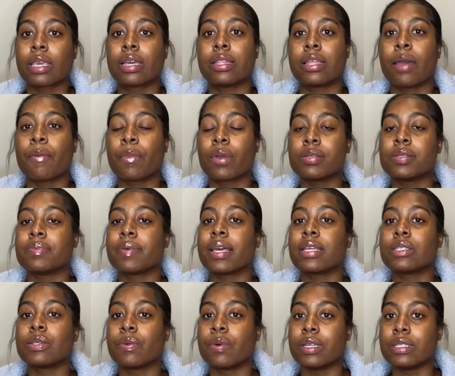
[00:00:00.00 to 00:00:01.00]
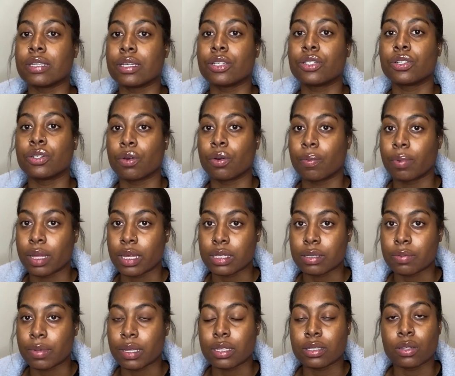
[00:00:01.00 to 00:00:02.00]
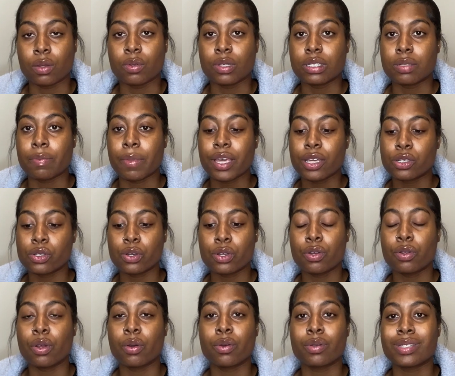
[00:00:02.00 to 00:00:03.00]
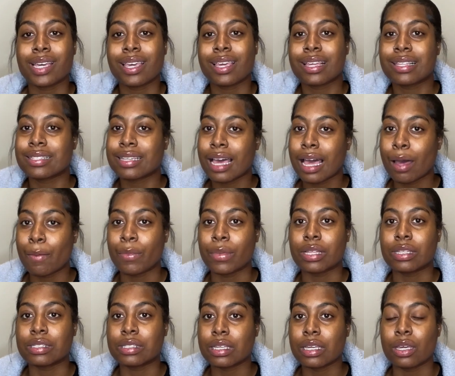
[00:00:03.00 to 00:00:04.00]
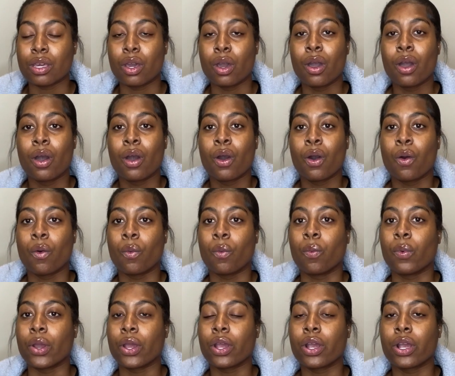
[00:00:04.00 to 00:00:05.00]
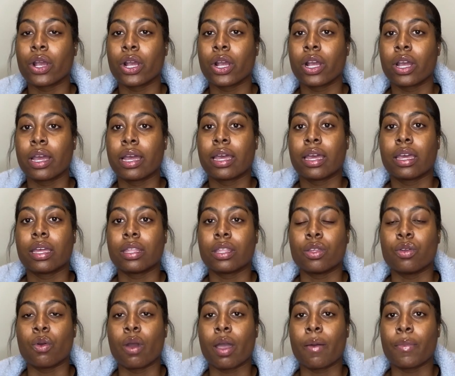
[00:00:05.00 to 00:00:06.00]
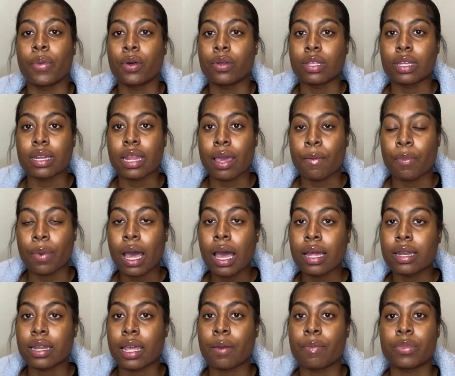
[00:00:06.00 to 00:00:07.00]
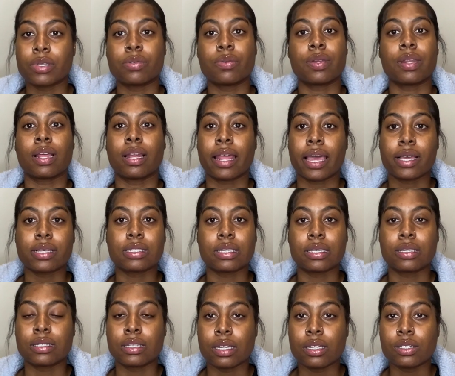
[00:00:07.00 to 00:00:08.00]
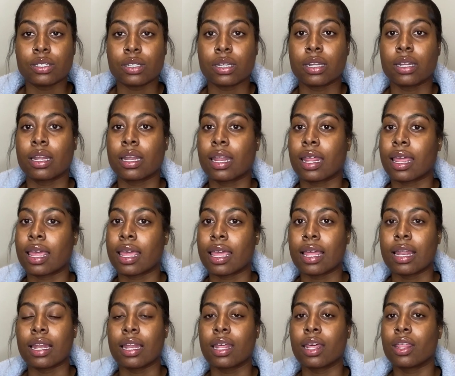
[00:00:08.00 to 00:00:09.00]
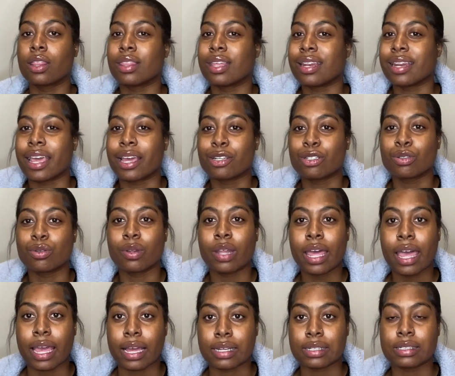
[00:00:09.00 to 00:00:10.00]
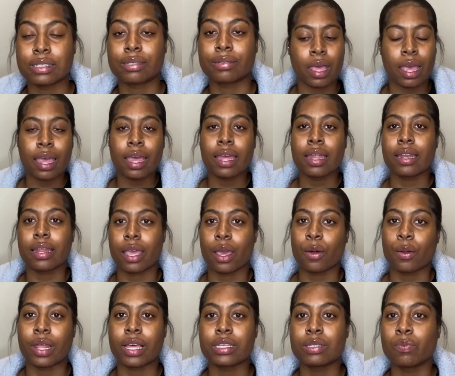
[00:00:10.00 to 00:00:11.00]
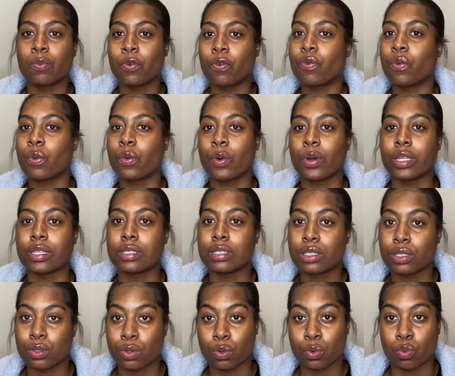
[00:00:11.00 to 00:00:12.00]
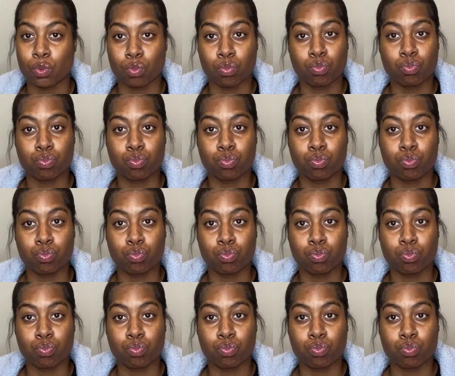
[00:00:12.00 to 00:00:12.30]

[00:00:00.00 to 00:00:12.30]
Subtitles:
that brings me back to intentional placement. So just make sure, you know, you take your time and see where you are building that bond between the lash extension and the natural lash. Now let's move on to